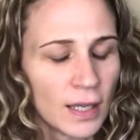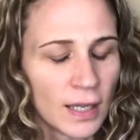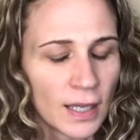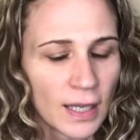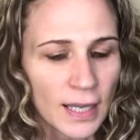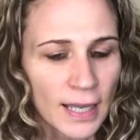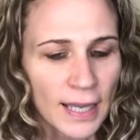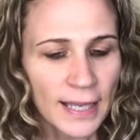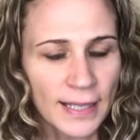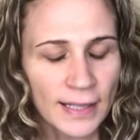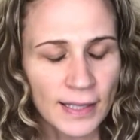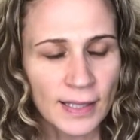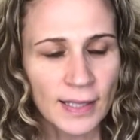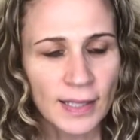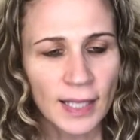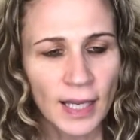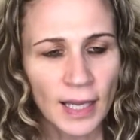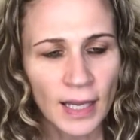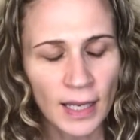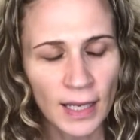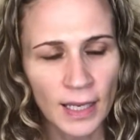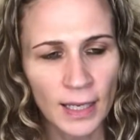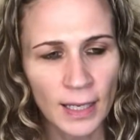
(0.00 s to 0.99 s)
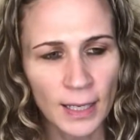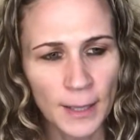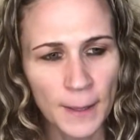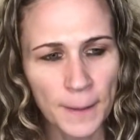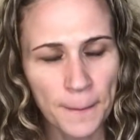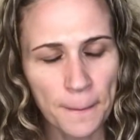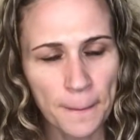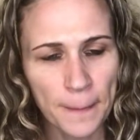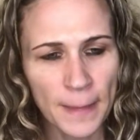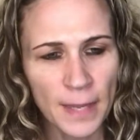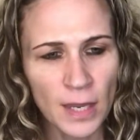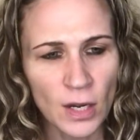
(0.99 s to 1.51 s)
it's
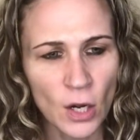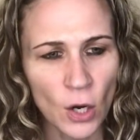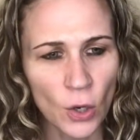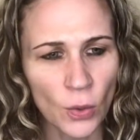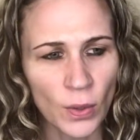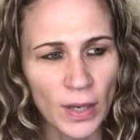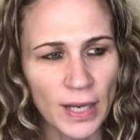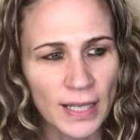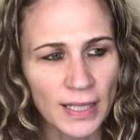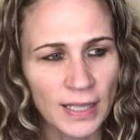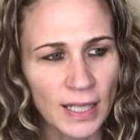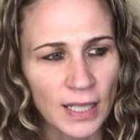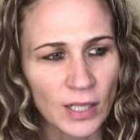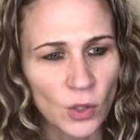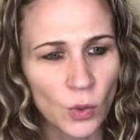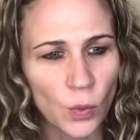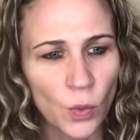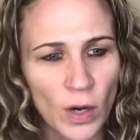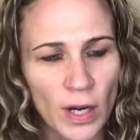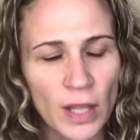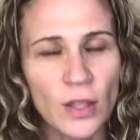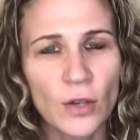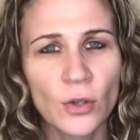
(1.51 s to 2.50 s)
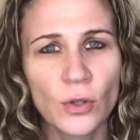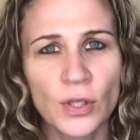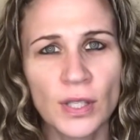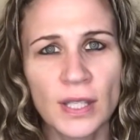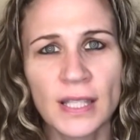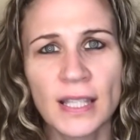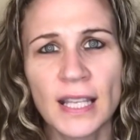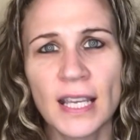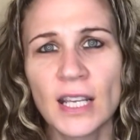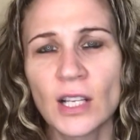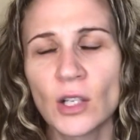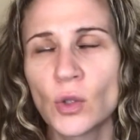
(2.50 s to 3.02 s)
one of those
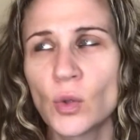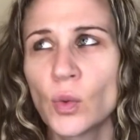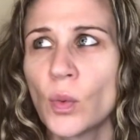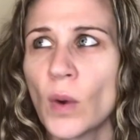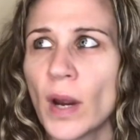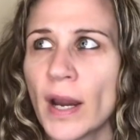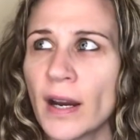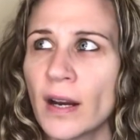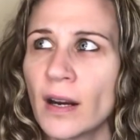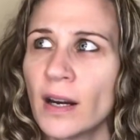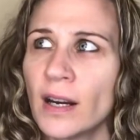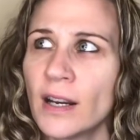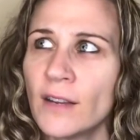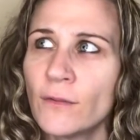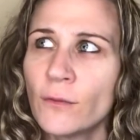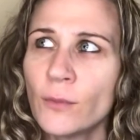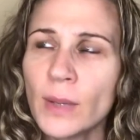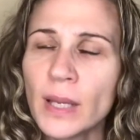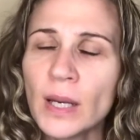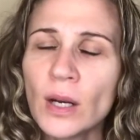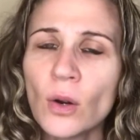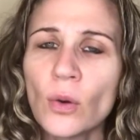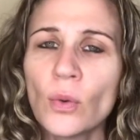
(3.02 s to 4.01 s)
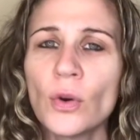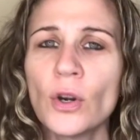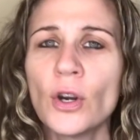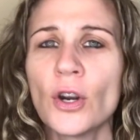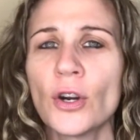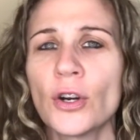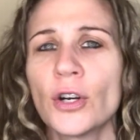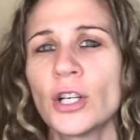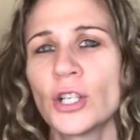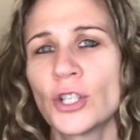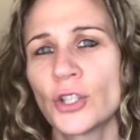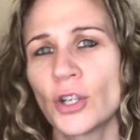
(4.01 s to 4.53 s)
things where if we don't
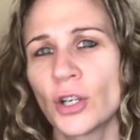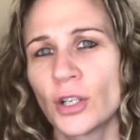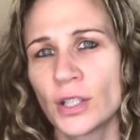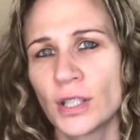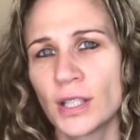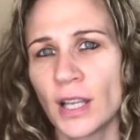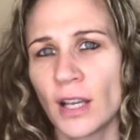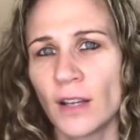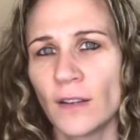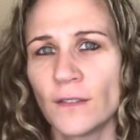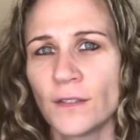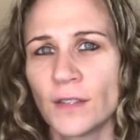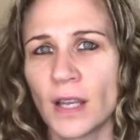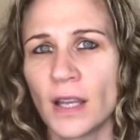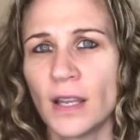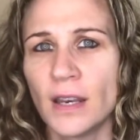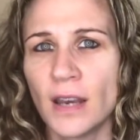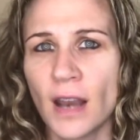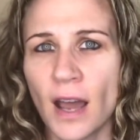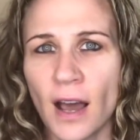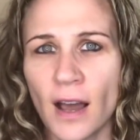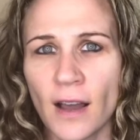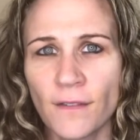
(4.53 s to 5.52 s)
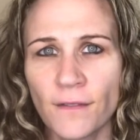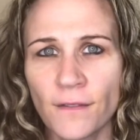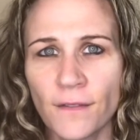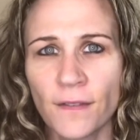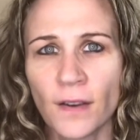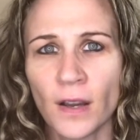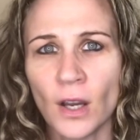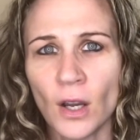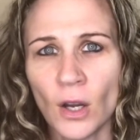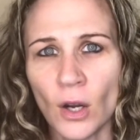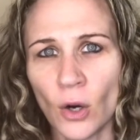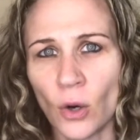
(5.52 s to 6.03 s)
nourish ourselves enough,
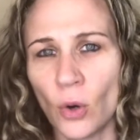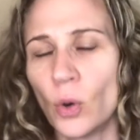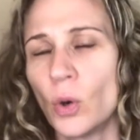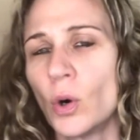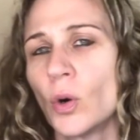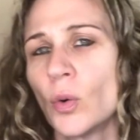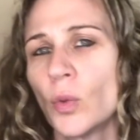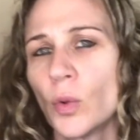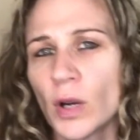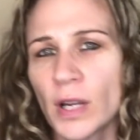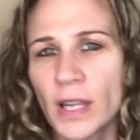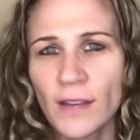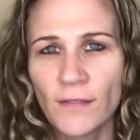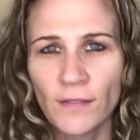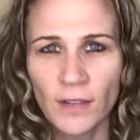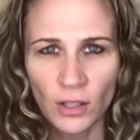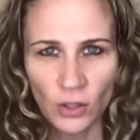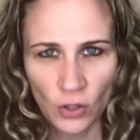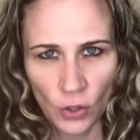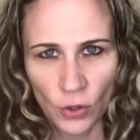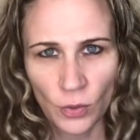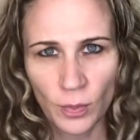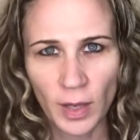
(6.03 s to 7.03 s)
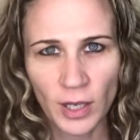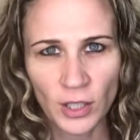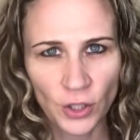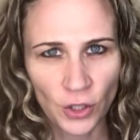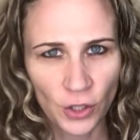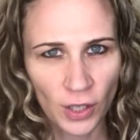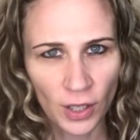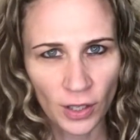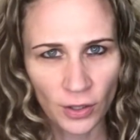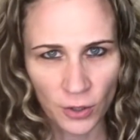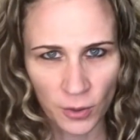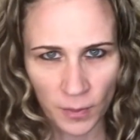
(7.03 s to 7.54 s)
or we're giving too much
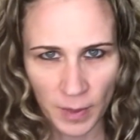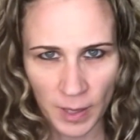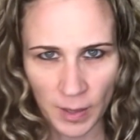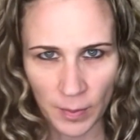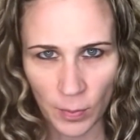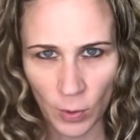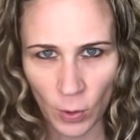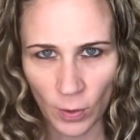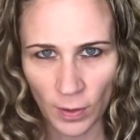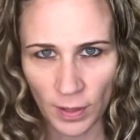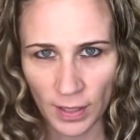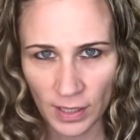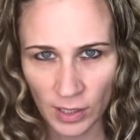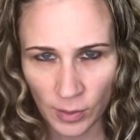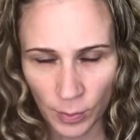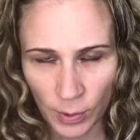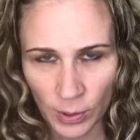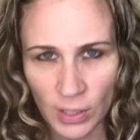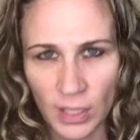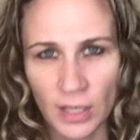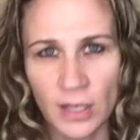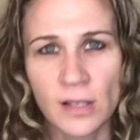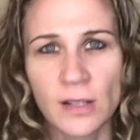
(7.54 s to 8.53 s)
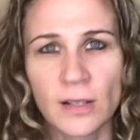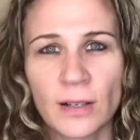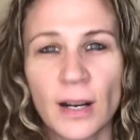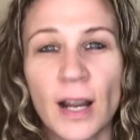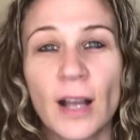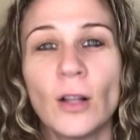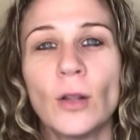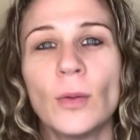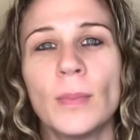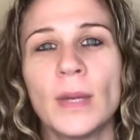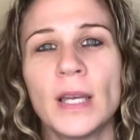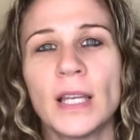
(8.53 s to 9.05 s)
to other people, this particular
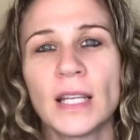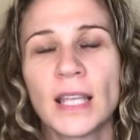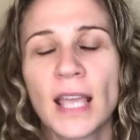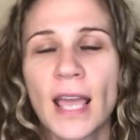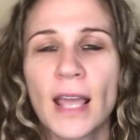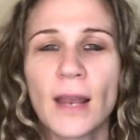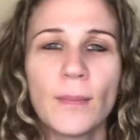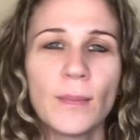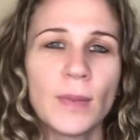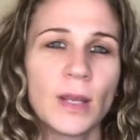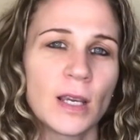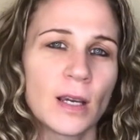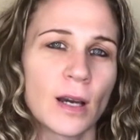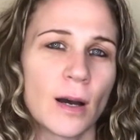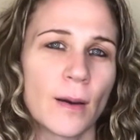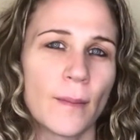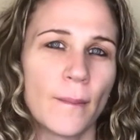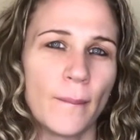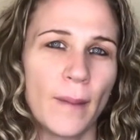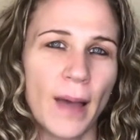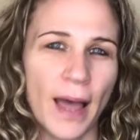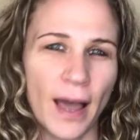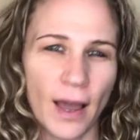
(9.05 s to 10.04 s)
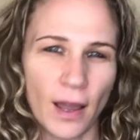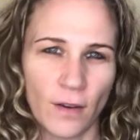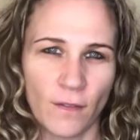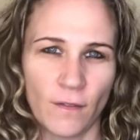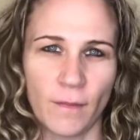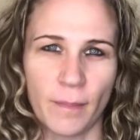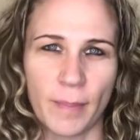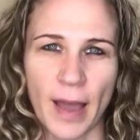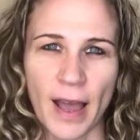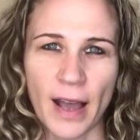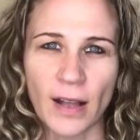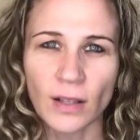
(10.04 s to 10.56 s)
element can become out
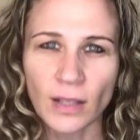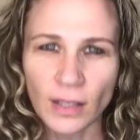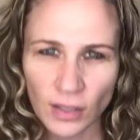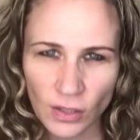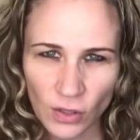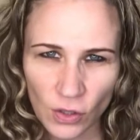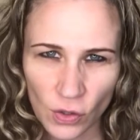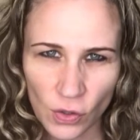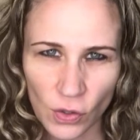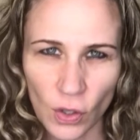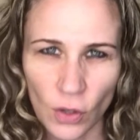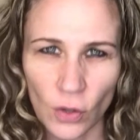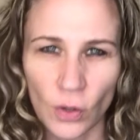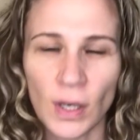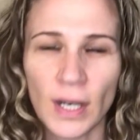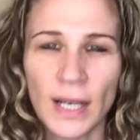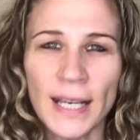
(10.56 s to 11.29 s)
of balance. So